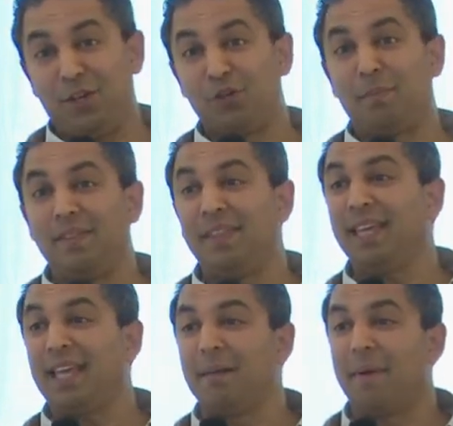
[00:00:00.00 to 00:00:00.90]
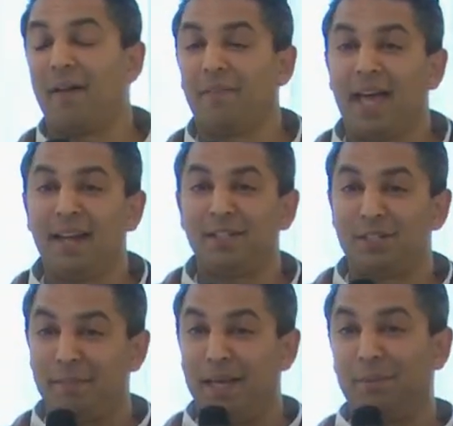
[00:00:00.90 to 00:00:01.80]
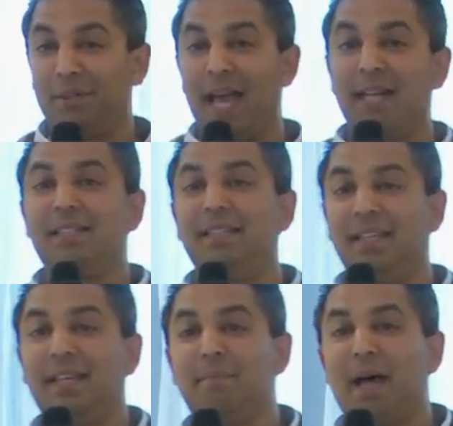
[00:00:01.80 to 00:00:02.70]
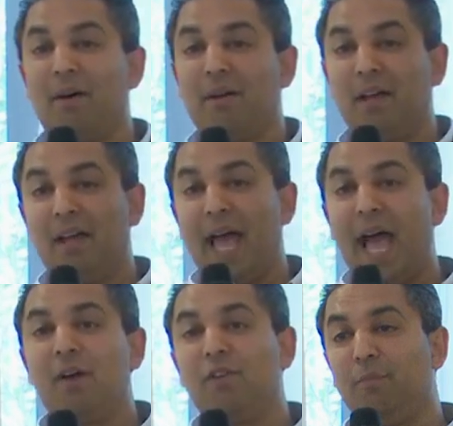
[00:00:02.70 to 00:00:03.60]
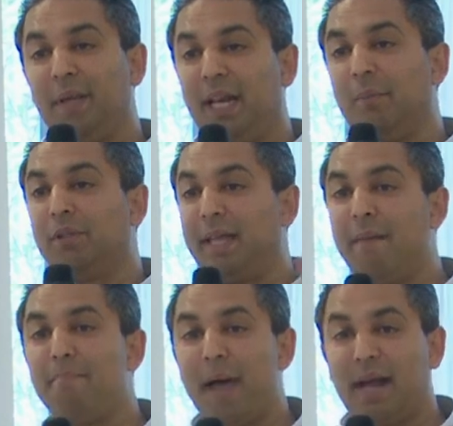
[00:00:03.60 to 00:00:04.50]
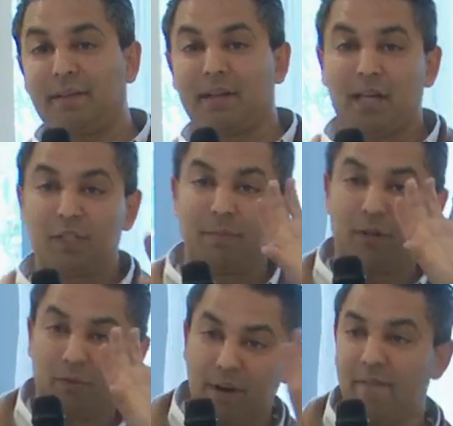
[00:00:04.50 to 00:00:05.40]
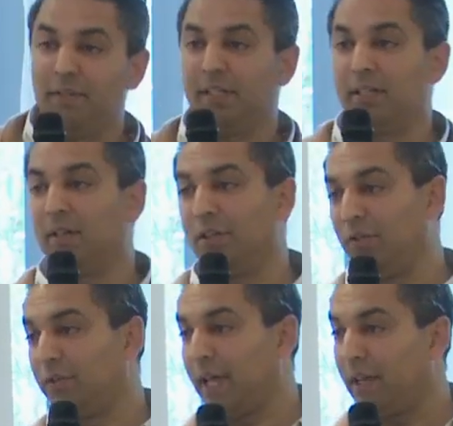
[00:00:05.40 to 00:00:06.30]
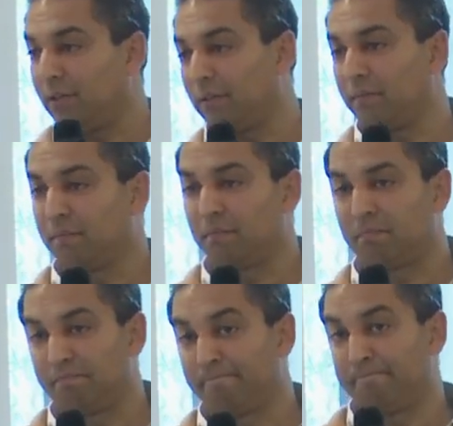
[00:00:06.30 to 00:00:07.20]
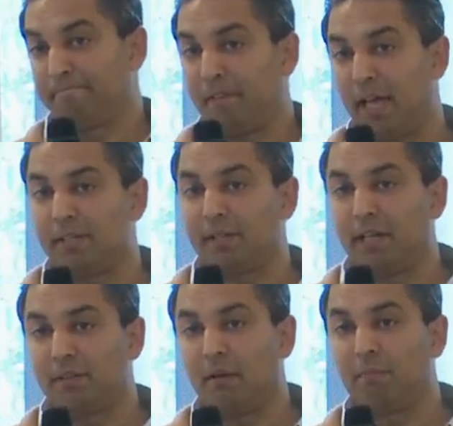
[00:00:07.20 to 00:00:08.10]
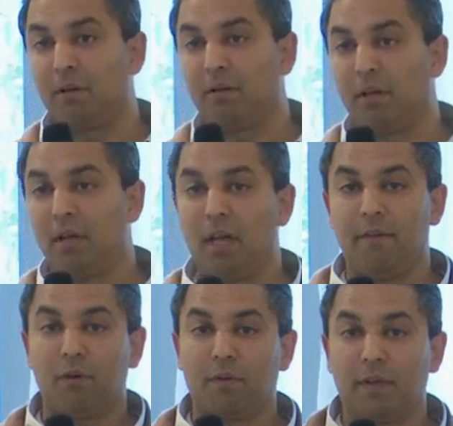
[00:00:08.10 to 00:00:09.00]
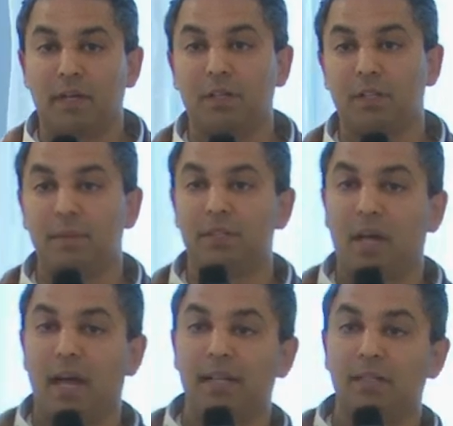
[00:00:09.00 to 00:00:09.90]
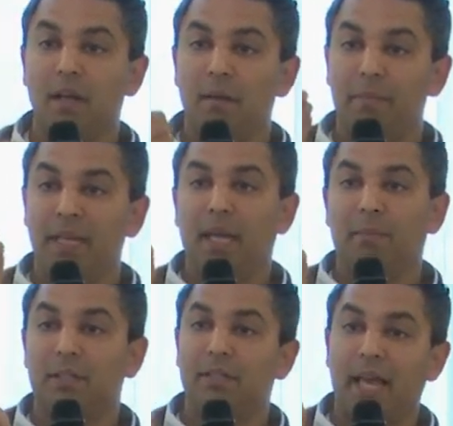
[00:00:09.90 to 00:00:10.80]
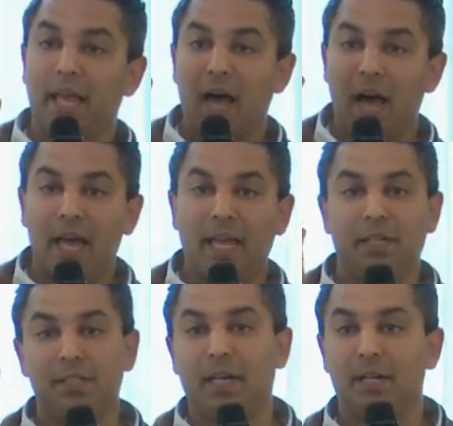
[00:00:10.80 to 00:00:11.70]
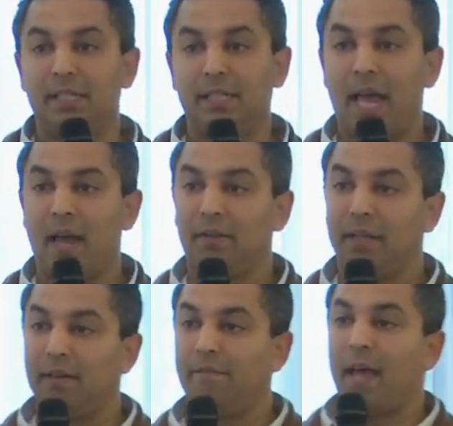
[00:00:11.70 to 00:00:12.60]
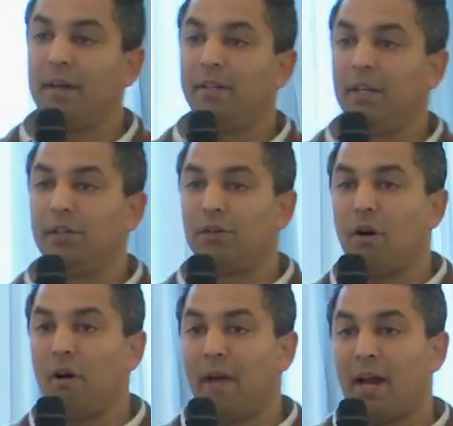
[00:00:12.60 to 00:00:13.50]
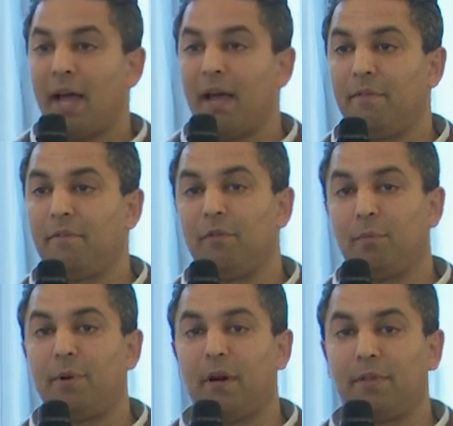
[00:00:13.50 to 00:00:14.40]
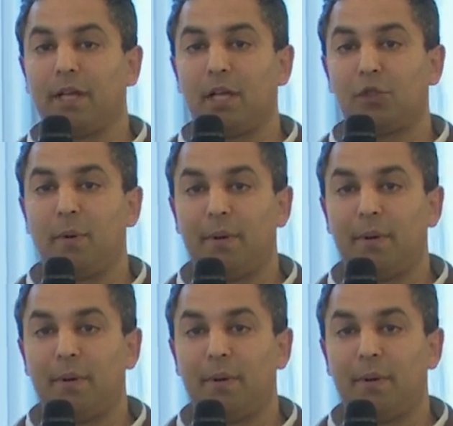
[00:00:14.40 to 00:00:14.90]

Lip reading: you should be thinking about that is to be able to actually think about how you've been able to impact the customer through every single use case, as an example. If you're on the customer side, being able to say, I actually understand the advantage, and I have a footprint of the customer